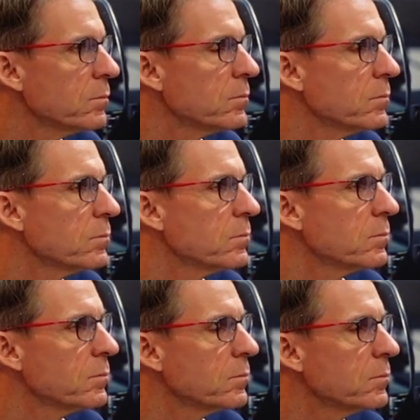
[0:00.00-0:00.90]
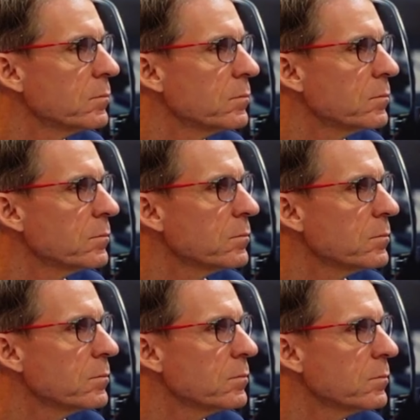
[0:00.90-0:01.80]

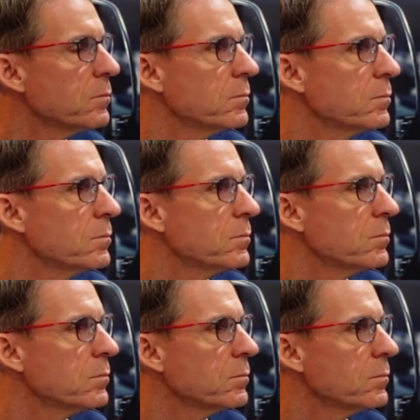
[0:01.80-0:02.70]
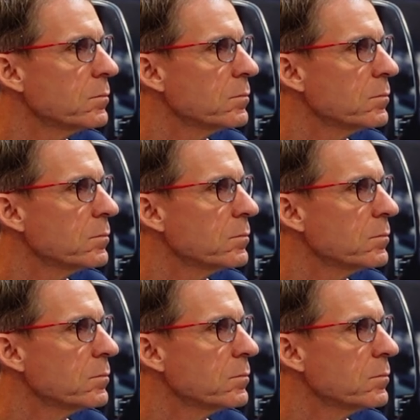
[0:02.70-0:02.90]
This person isn't speaking.